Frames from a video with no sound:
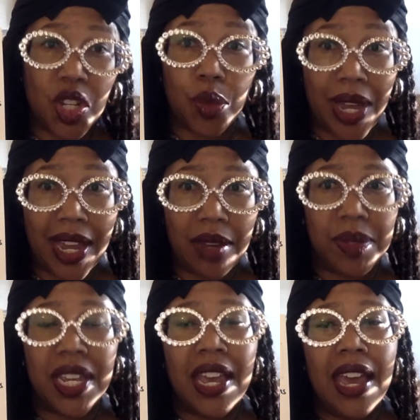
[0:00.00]
named.
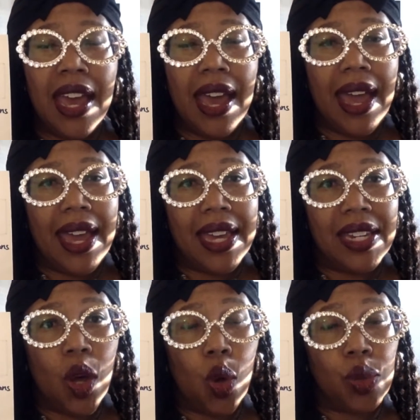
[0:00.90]
And
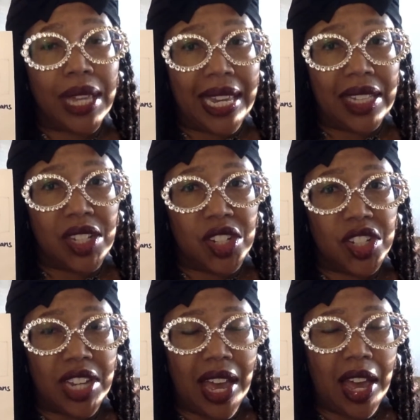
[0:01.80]
Old English,
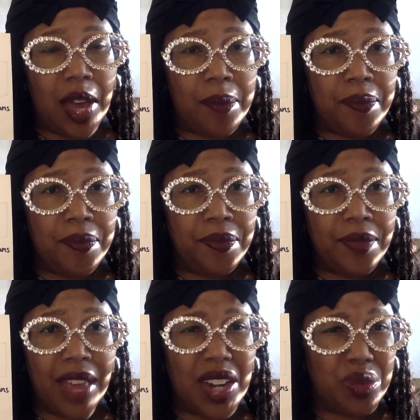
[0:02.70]

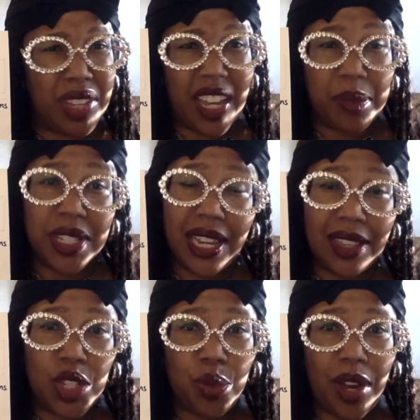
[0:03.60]
I don't think I'm saying
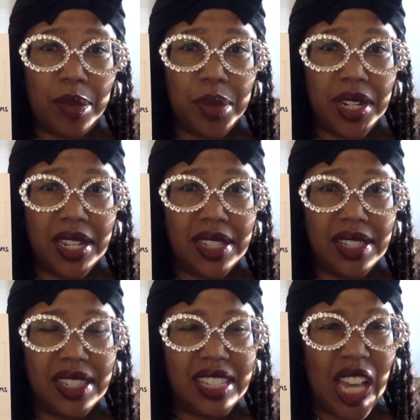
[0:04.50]
this right, but it's
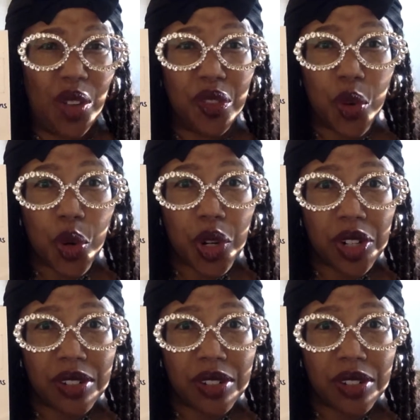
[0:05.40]
Cielfor,